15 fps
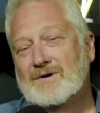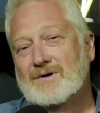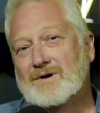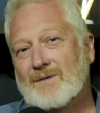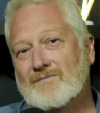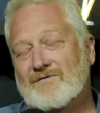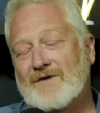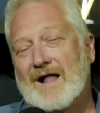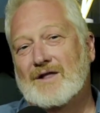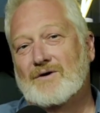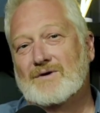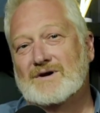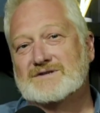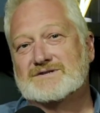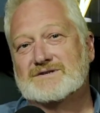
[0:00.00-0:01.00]
come follow
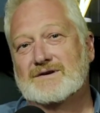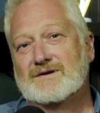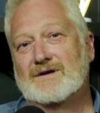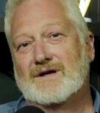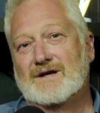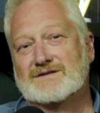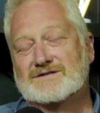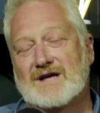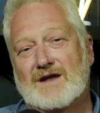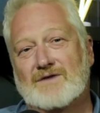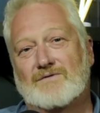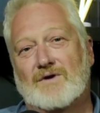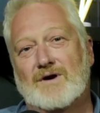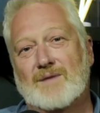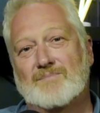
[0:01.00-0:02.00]
us inside
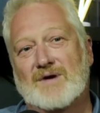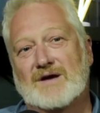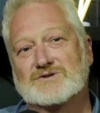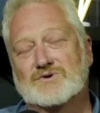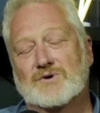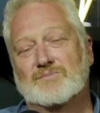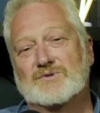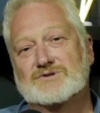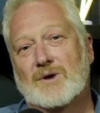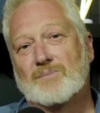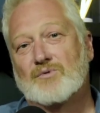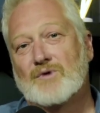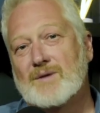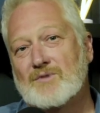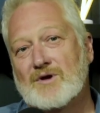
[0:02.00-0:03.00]
of our Apex group. It's our
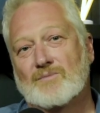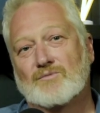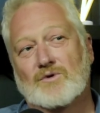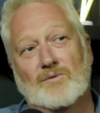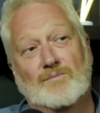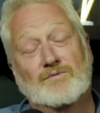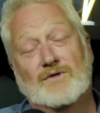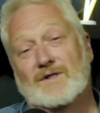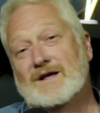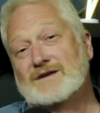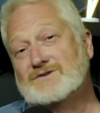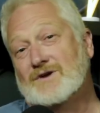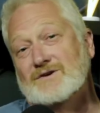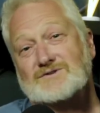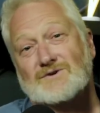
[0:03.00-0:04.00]
premium group. The
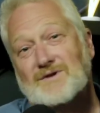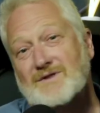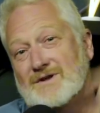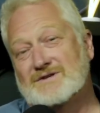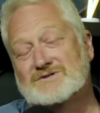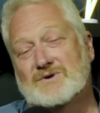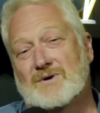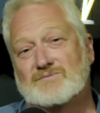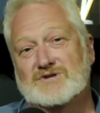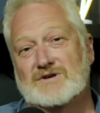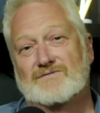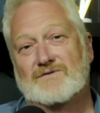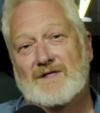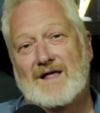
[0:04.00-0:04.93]
link's also in the description for